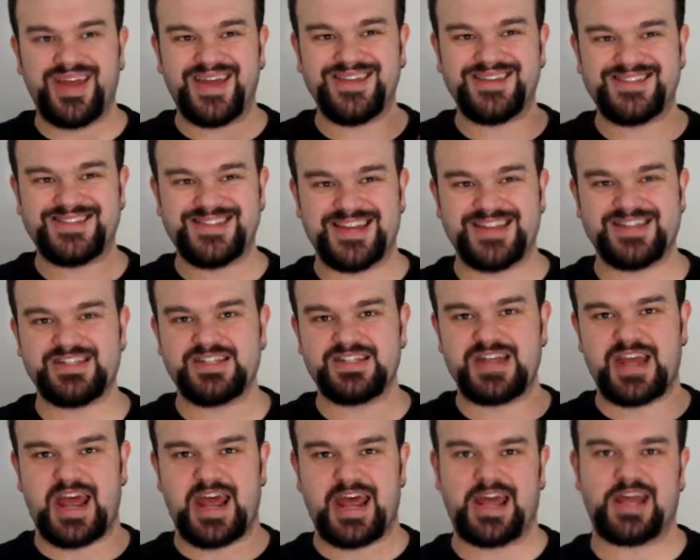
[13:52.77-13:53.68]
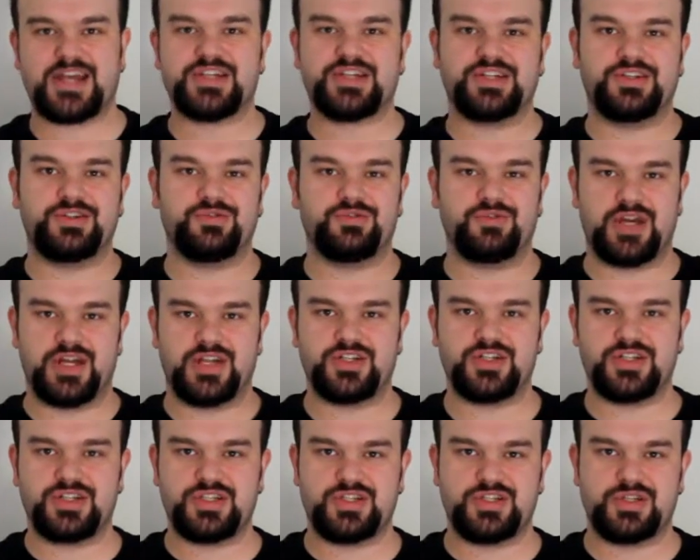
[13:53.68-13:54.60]
it doesn't actually
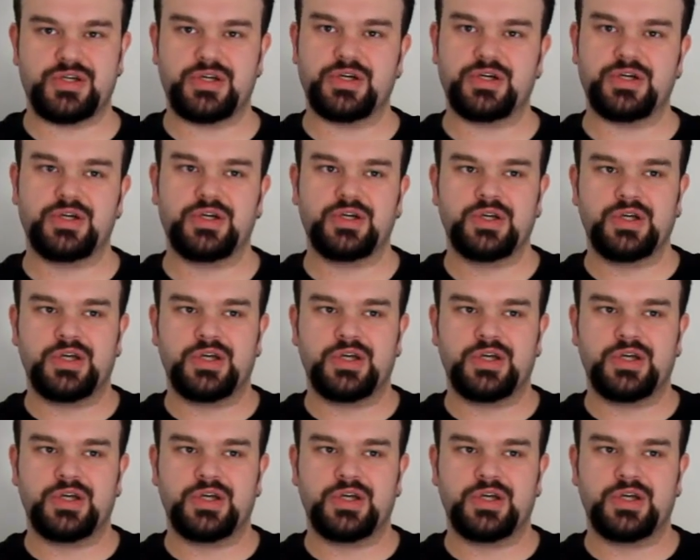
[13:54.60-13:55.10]
register